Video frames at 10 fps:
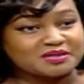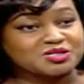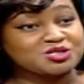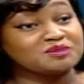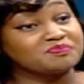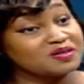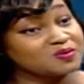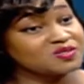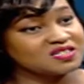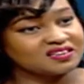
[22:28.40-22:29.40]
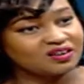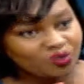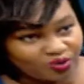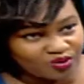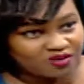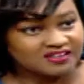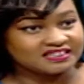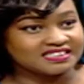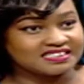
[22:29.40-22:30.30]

and shipping was at the core and the